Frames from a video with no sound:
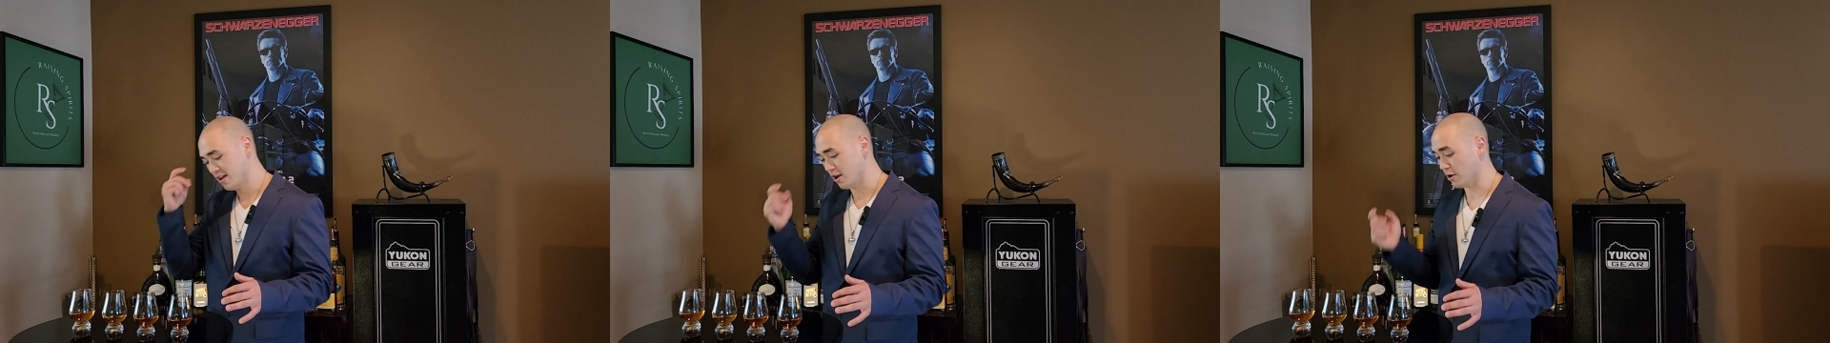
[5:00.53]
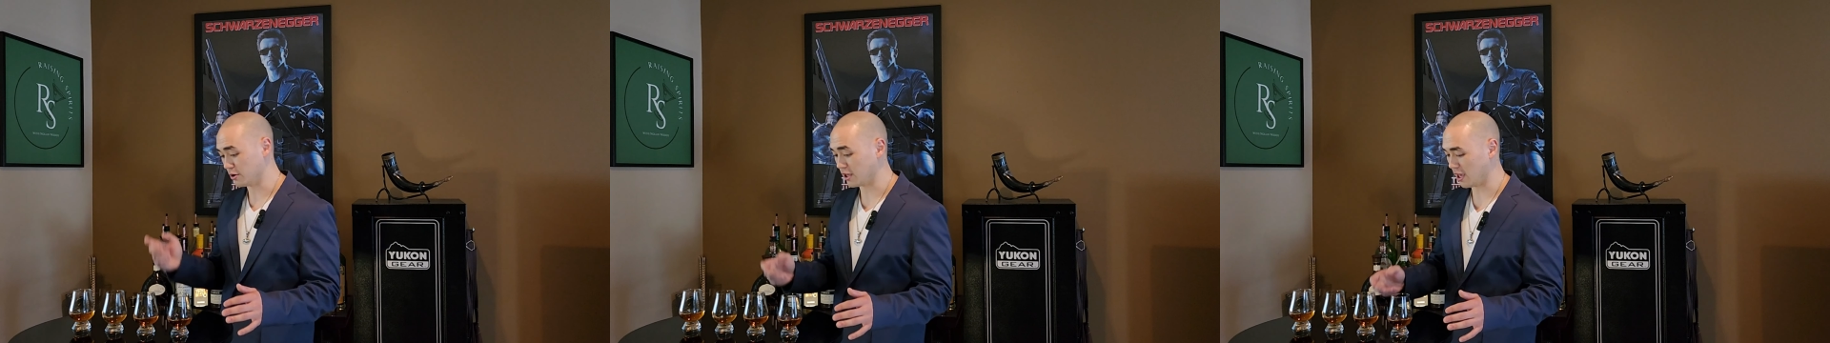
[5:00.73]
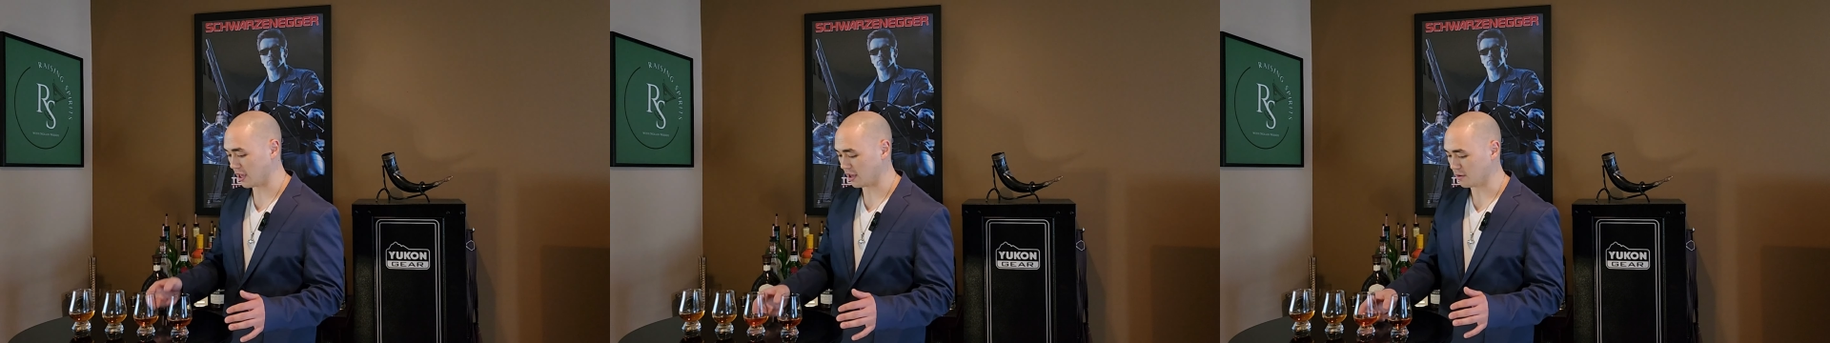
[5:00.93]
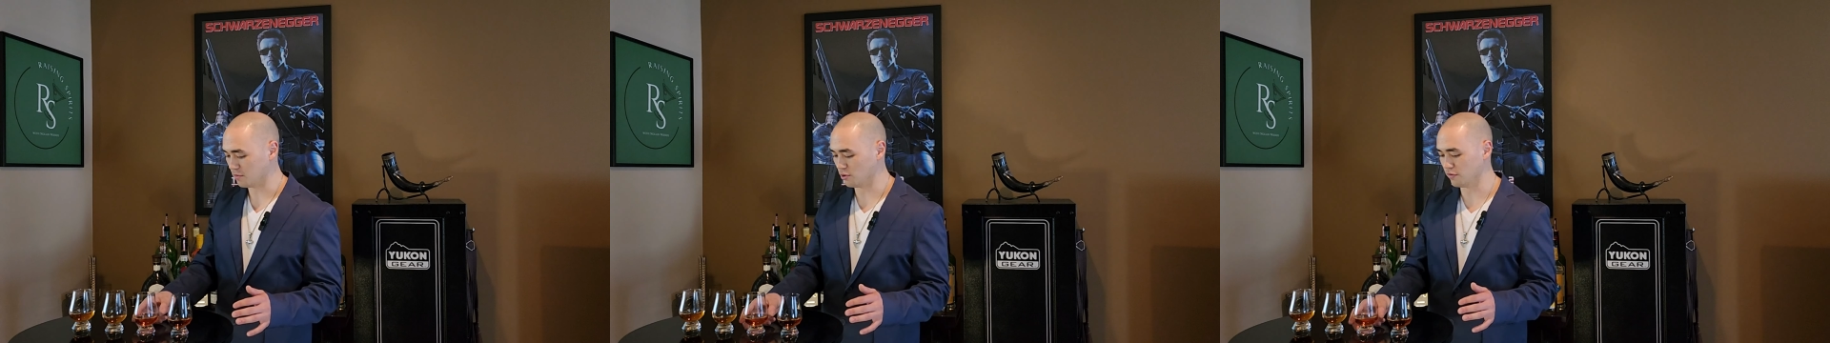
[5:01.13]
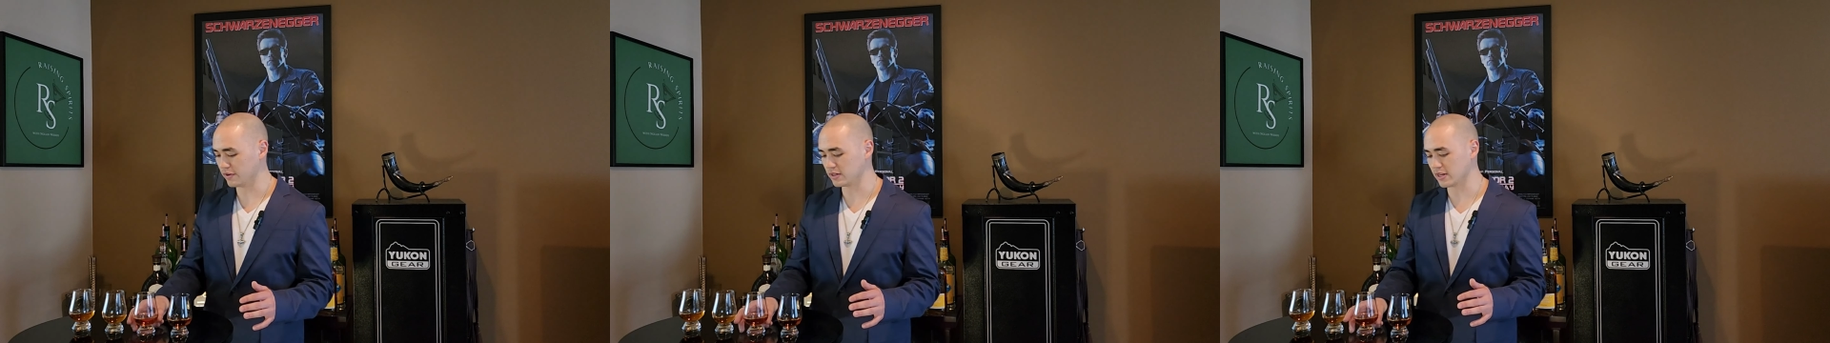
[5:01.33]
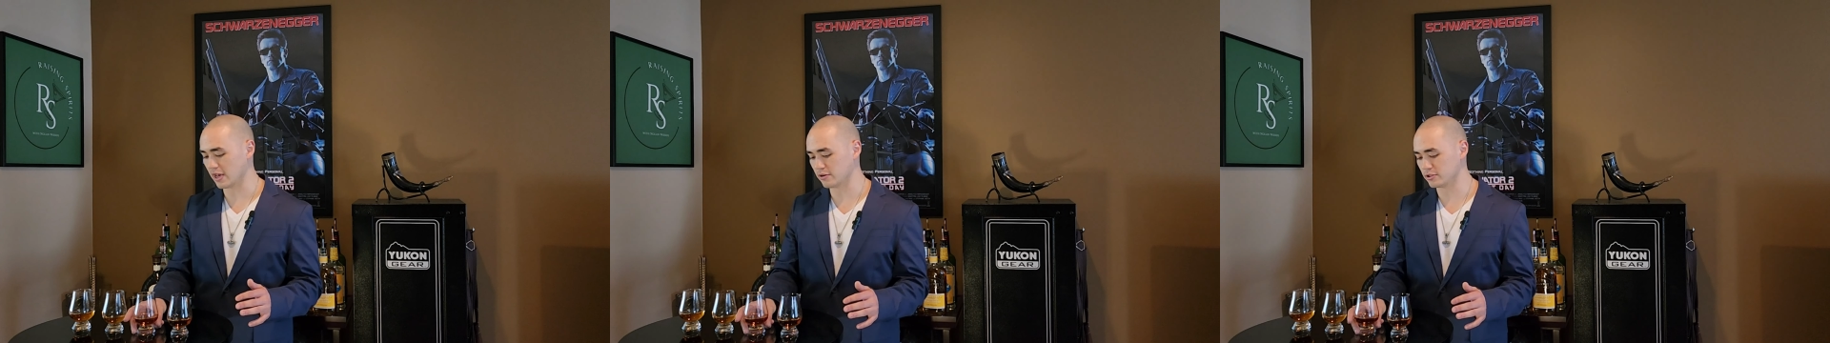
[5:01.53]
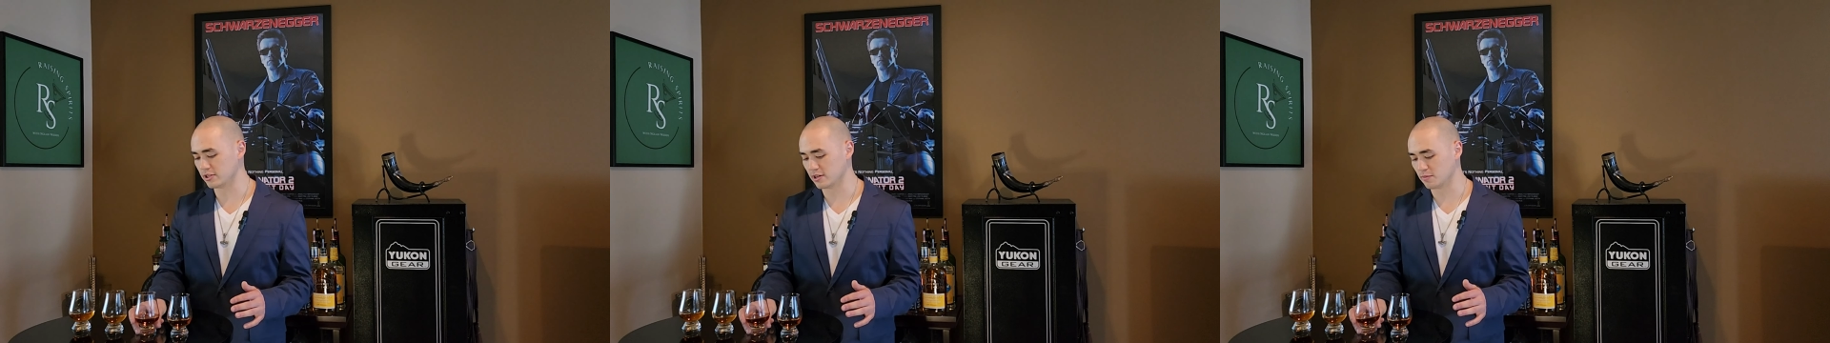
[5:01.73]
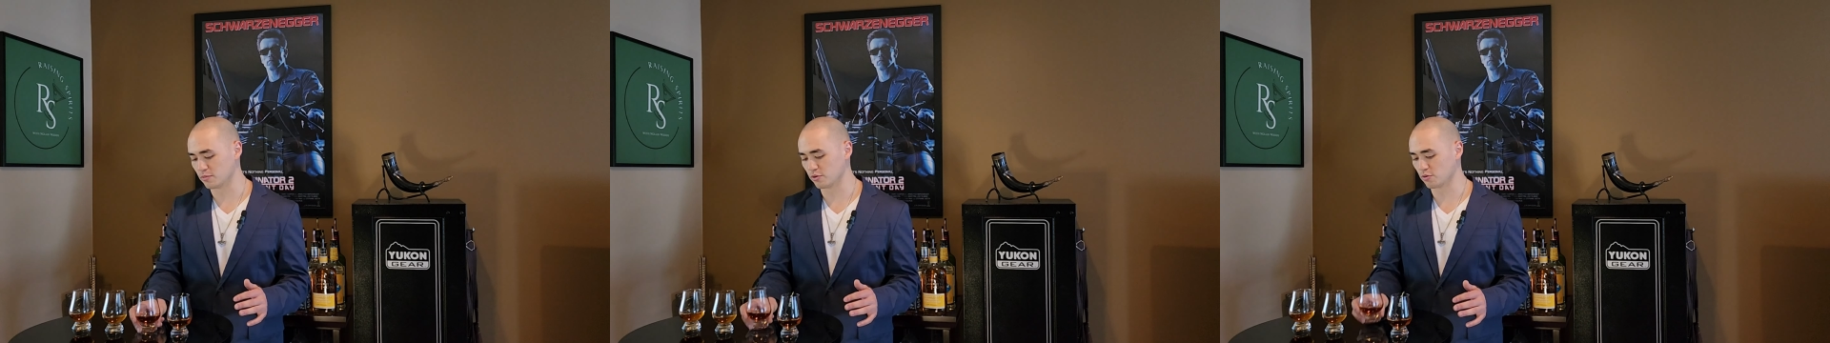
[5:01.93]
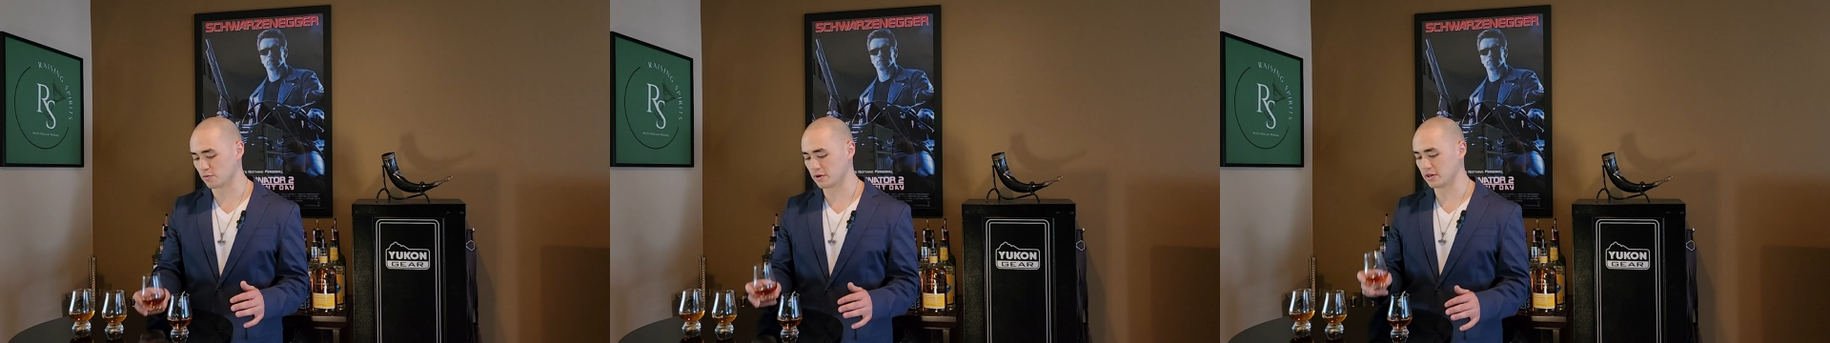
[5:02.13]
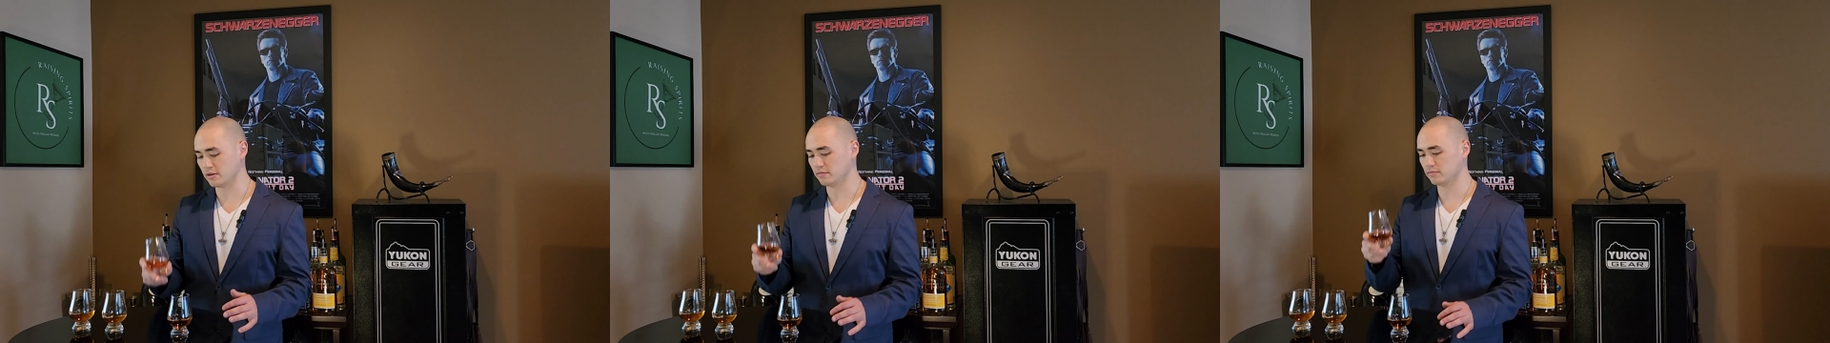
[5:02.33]
Okay, moving down to number
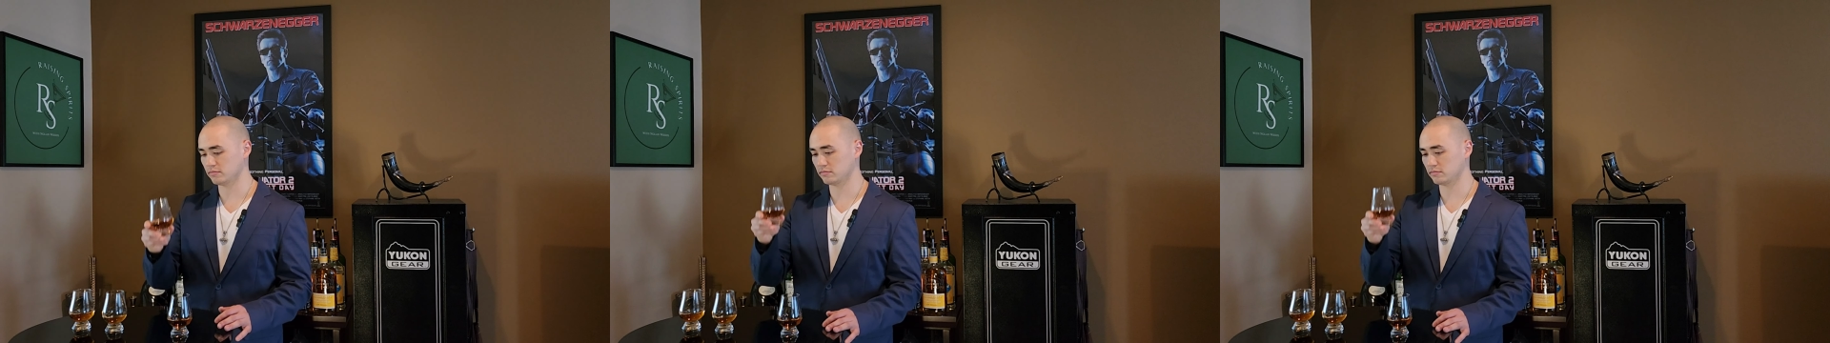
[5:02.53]
3.